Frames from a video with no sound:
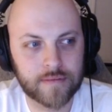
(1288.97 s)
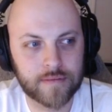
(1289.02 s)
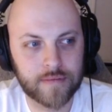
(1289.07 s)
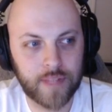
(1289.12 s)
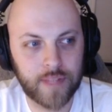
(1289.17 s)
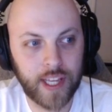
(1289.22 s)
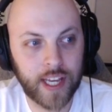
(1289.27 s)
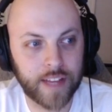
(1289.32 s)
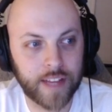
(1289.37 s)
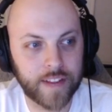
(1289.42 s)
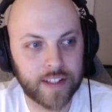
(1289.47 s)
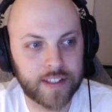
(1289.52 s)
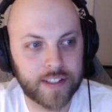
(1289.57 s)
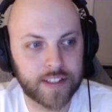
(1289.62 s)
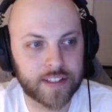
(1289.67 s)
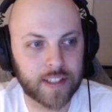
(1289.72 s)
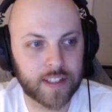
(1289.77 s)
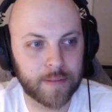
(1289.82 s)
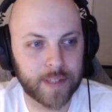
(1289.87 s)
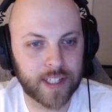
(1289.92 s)
Yeah, and then she's
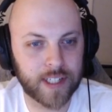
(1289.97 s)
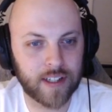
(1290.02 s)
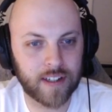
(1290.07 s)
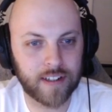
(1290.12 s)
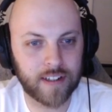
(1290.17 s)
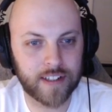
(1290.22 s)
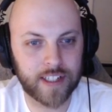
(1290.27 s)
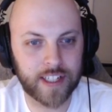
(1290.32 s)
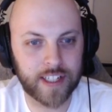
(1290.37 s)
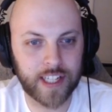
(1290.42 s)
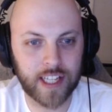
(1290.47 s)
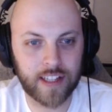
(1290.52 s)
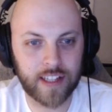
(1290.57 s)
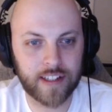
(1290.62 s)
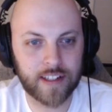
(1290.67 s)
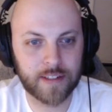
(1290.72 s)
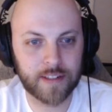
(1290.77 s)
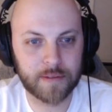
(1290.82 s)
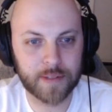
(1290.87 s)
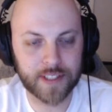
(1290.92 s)
gonna be calling and yelling
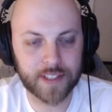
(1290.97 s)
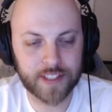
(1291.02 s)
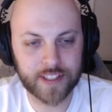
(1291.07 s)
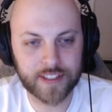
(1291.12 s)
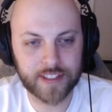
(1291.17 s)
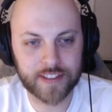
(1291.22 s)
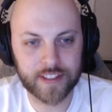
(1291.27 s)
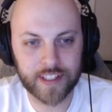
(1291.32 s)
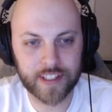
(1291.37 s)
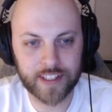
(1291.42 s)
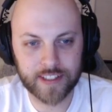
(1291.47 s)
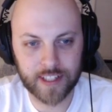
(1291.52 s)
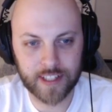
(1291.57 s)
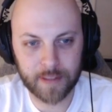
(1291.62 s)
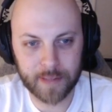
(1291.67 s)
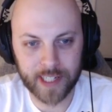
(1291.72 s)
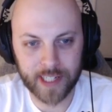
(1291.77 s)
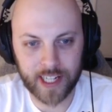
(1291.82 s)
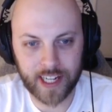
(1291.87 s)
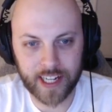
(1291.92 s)
at him, and he's gonna
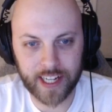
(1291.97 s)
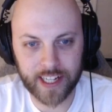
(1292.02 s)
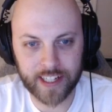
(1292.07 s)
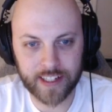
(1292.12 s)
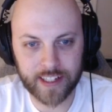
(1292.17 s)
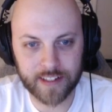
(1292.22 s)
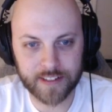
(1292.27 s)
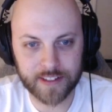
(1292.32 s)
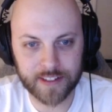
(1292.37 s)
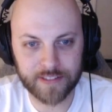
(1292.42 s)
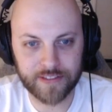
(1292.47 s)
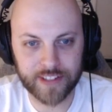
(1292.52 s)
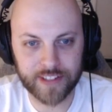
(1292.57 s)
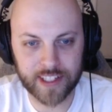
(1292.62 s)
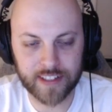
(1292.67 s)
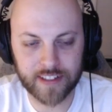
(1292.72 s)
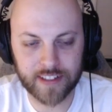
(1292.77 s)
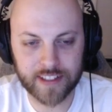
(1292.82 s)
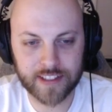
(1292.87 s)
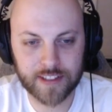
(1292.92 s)
be high out in the
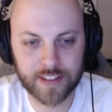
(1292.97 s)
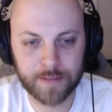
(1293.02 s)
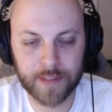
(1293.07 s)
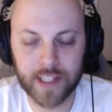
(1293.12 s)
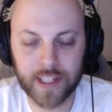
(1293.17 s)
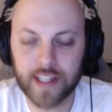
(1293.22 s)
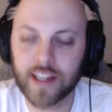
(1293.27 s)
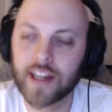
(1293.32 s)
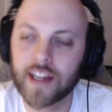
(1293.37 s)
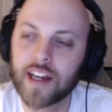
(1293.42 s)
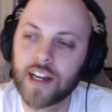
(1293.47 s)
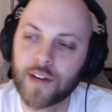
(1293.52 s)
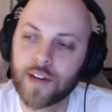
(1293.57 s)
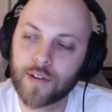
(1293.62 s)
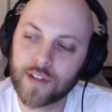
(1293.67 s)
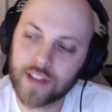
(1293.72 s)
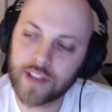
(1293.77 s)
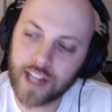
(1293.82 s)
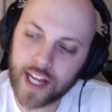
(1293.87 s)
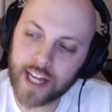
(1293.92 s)
field, and he's just gonna be like,
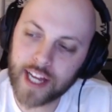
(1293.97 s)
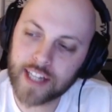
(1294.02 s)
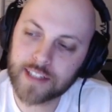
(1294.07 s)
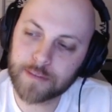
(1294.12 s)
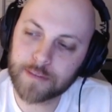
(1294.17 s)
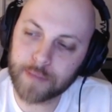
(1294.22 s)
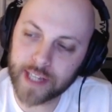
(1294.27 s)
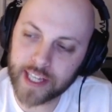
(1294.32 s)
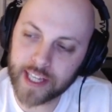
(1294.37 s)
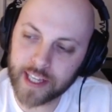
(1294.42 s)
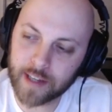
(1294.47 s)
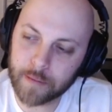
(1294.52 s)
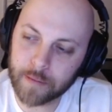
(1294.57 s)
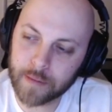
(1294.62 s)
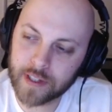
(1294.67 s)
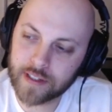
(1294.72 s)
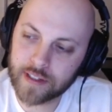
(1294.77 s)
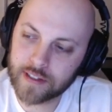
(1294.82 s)
"Relax, ma'am.